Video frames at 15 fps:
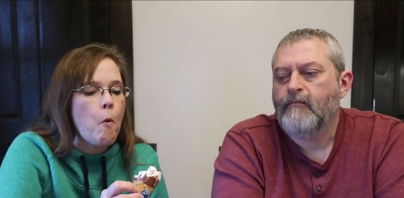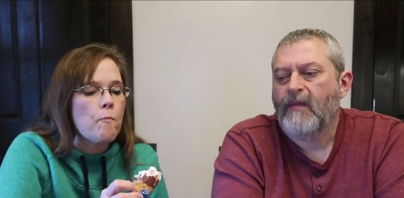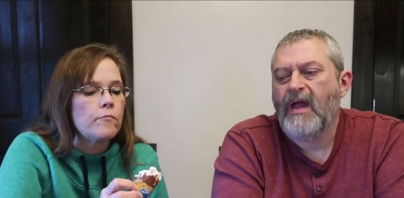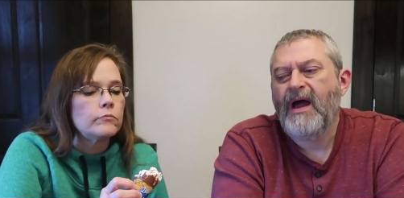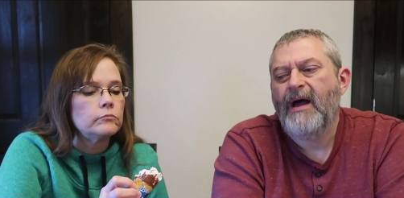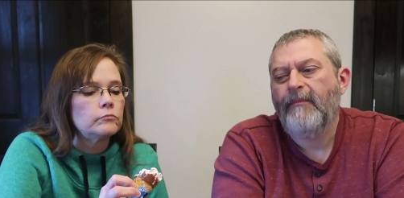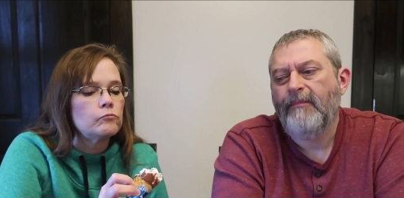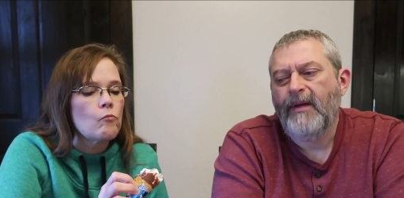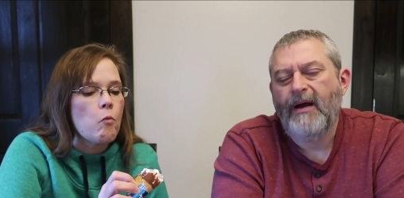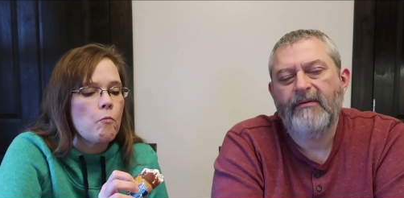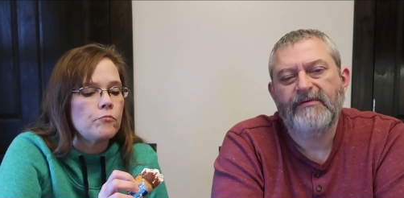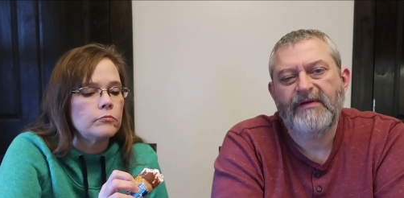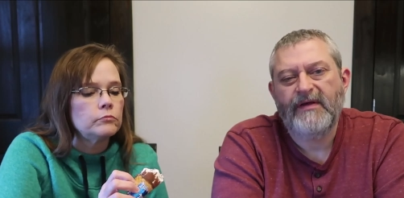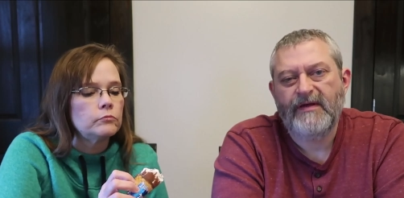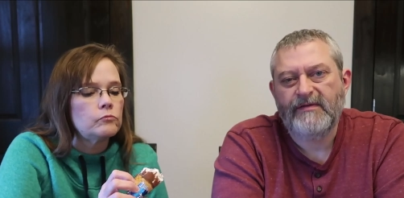Speaker 1: Yeah,
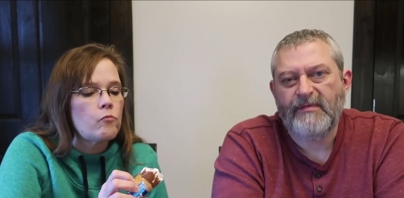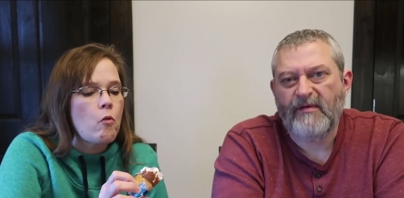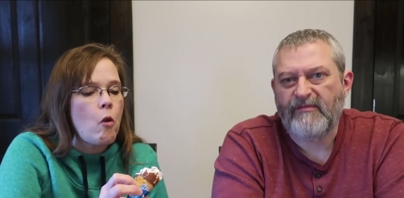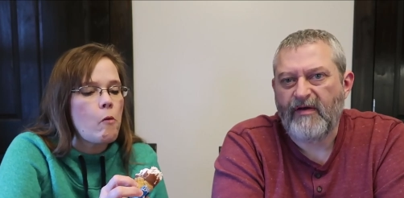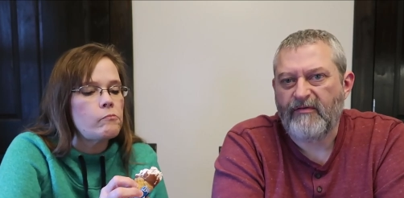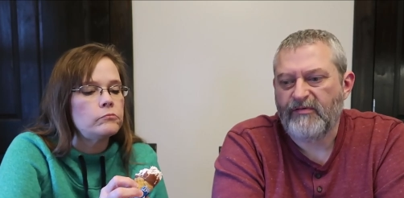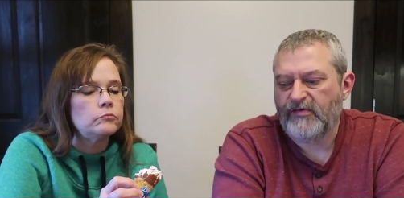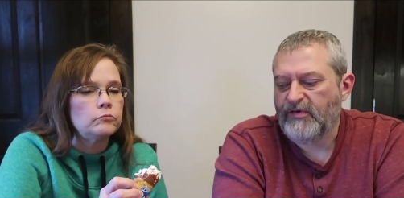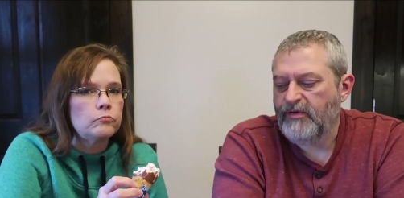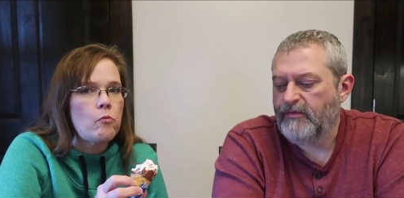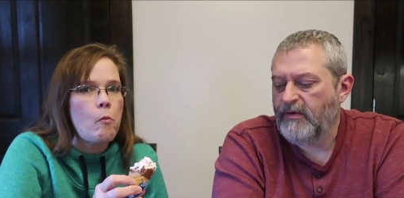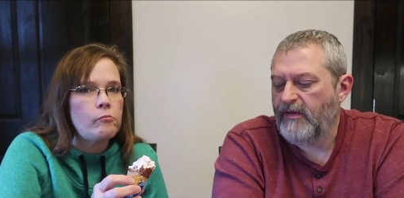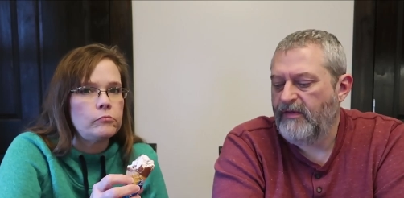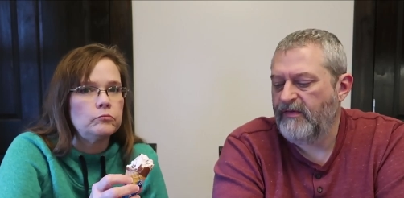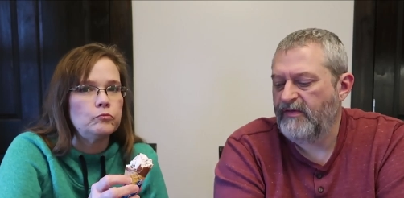I would say that's my favorite
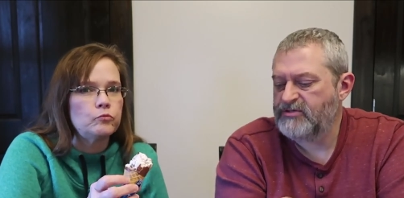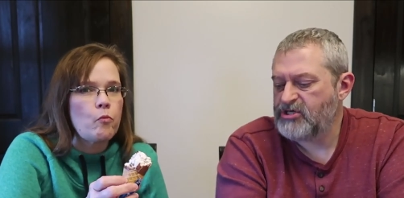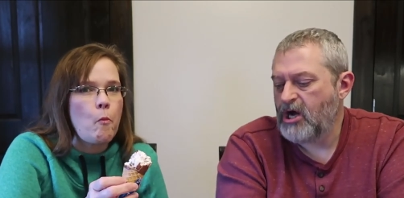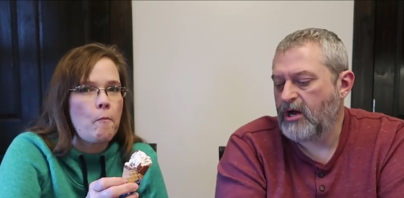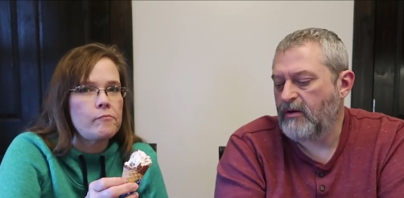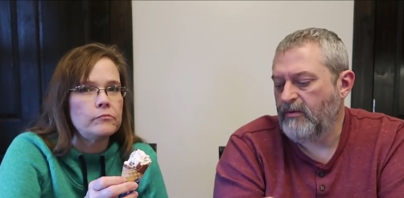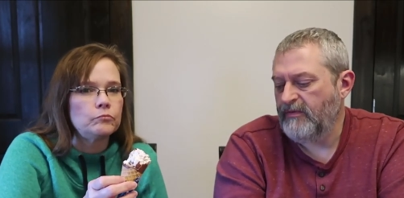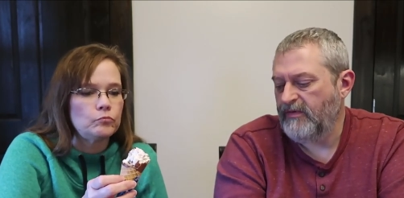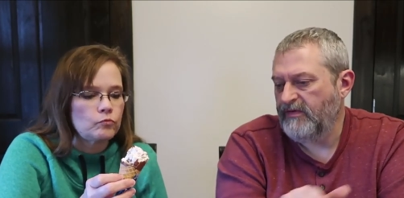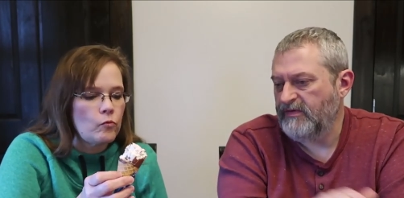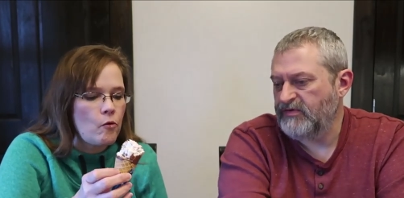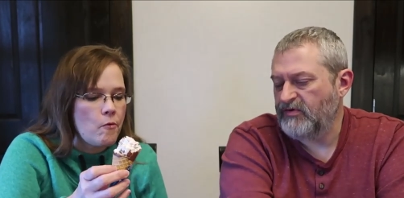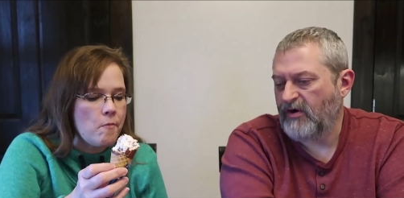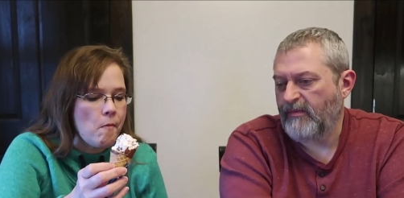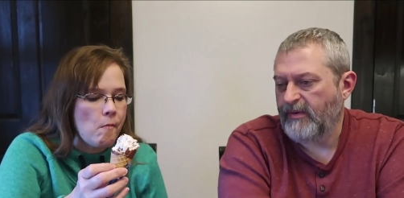too. And then mm -hmm. the mm-hmm. chocolate one
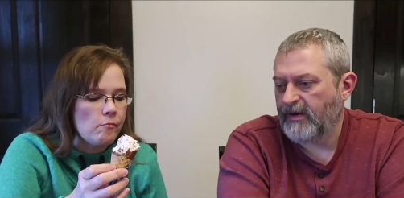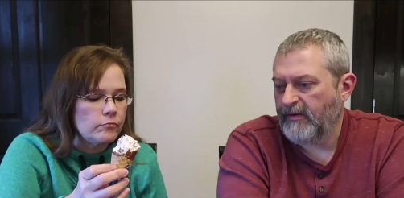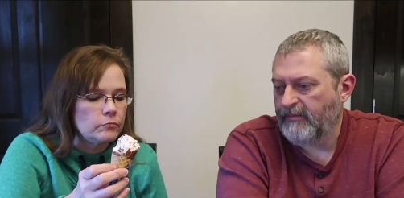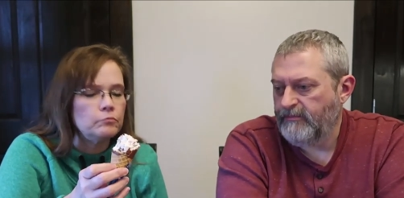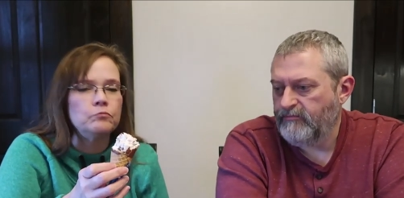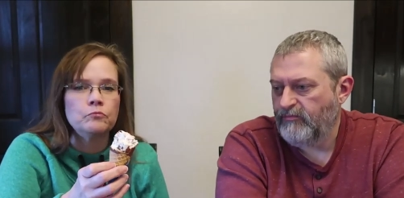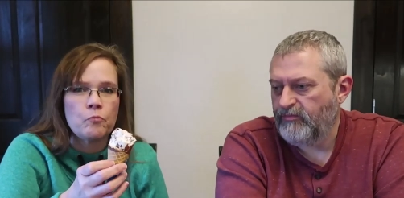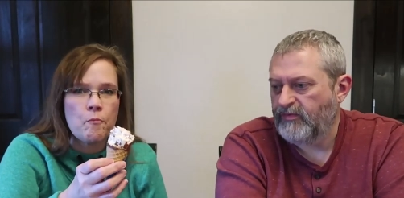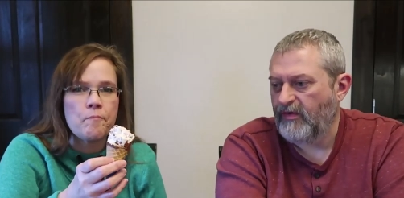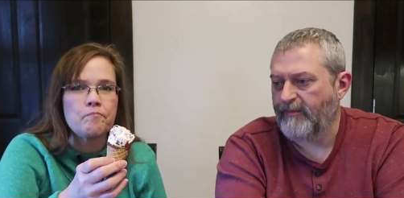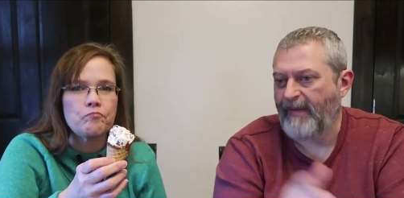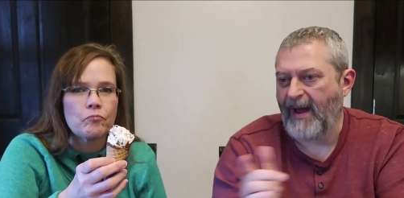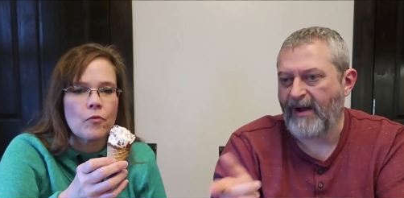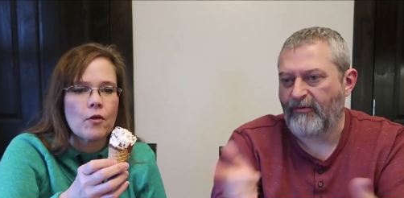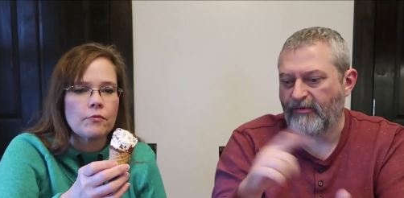and the strawberry. Mm -hmm. So
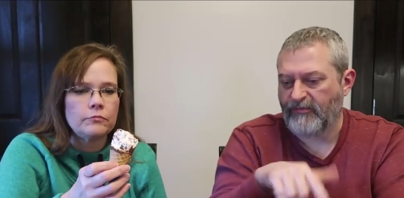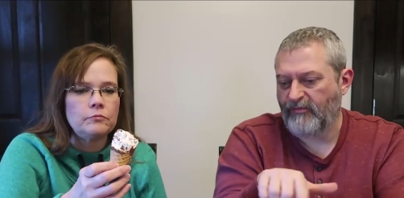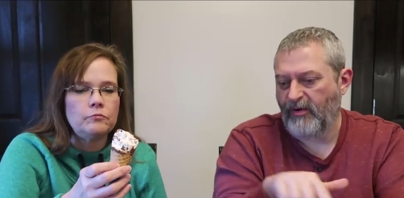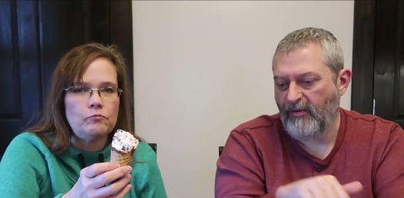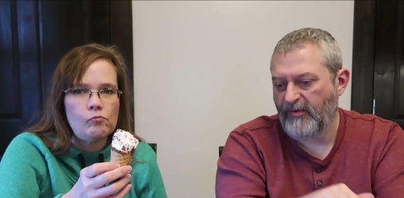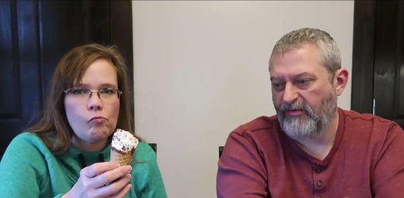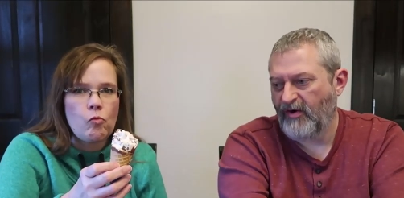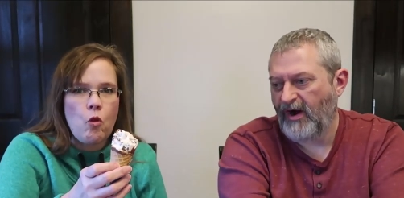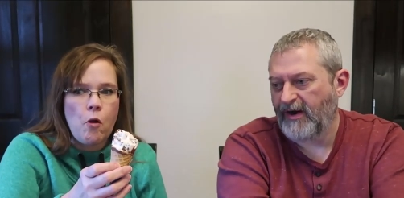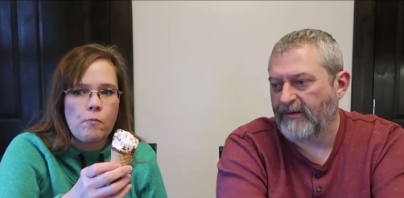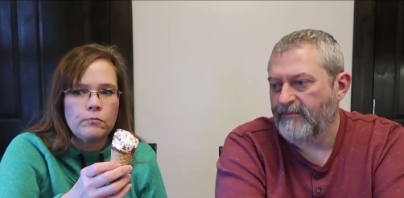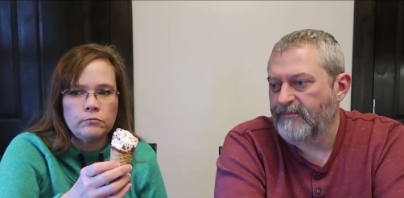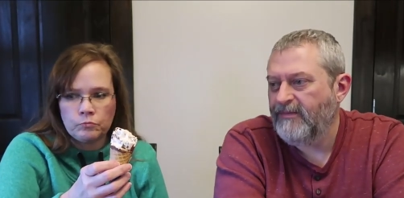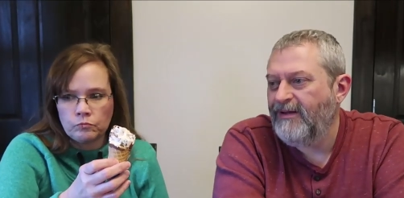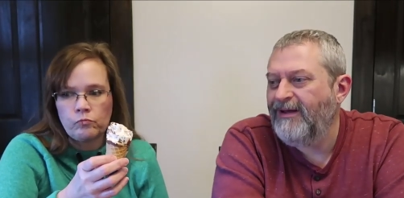backwards from what we
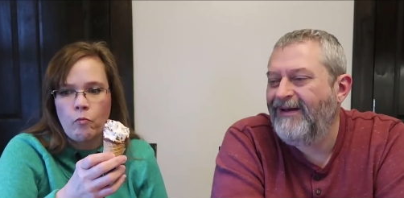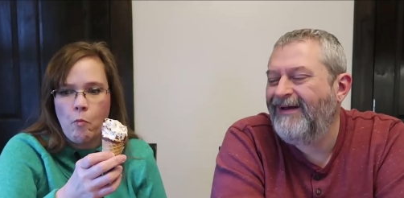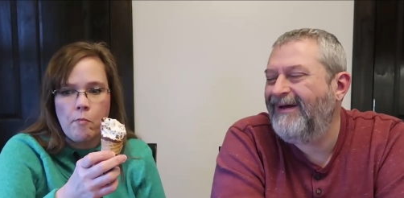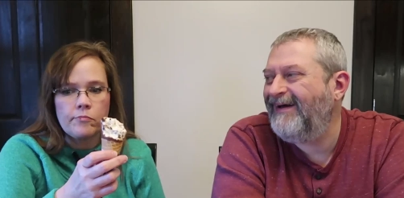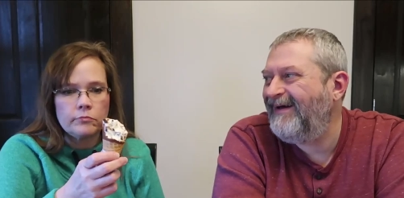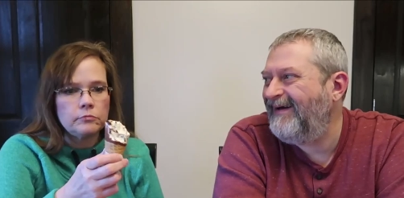tried. Mm -hmm.